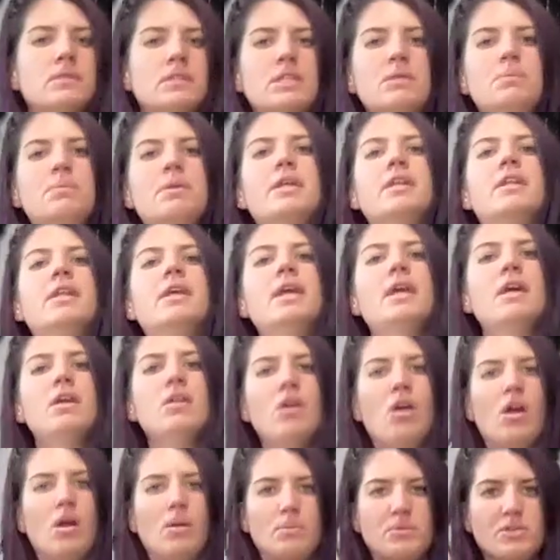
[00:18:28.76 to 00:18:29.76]
Deep
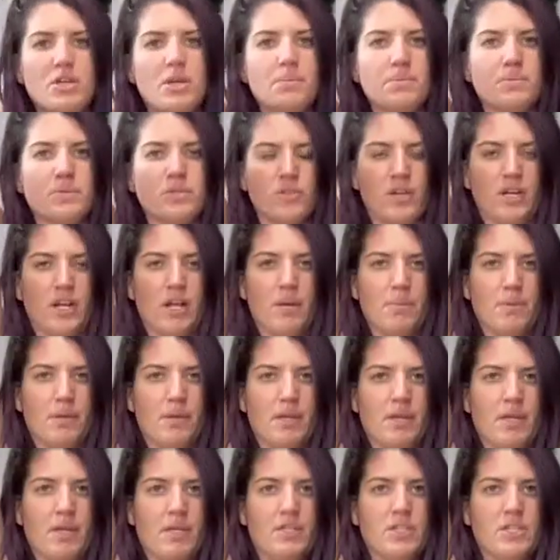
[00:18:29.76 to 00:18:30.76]
inhale, arms up, straight up.
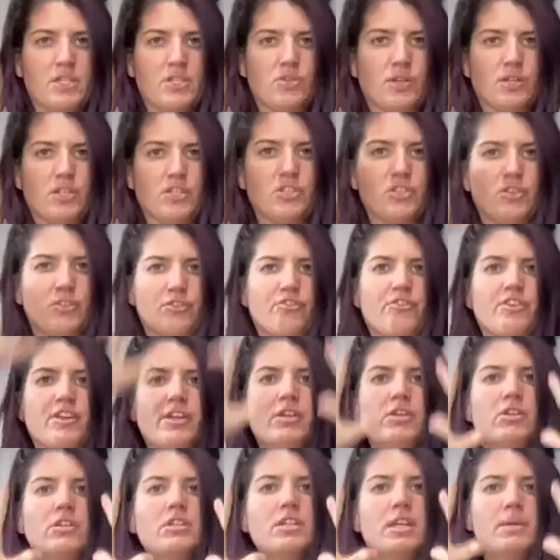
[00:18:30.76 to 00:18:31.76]
Stretch your
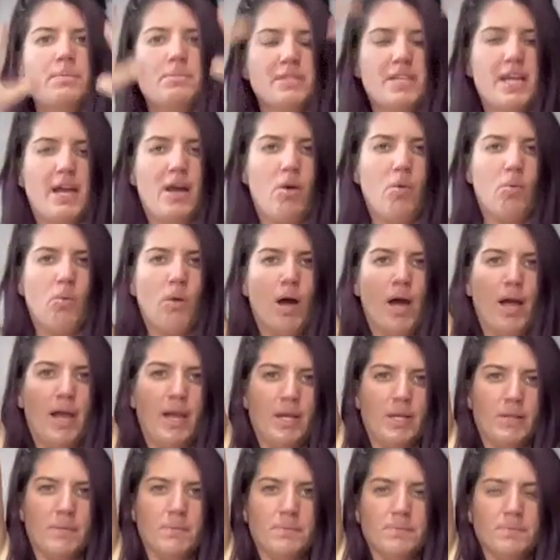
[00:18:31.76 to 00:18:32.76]
fingertips out
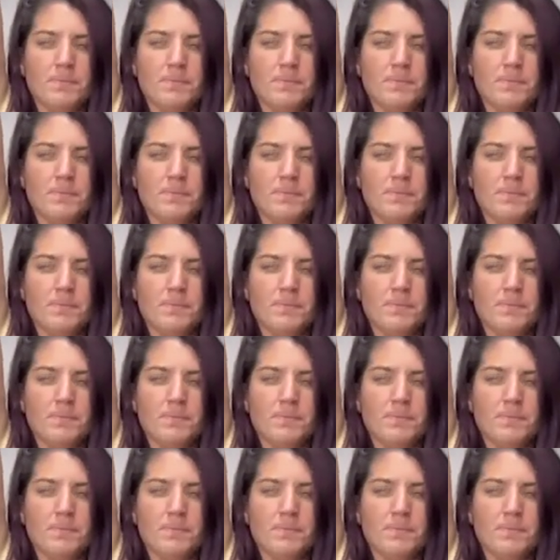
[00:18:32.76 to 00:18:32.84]
wide.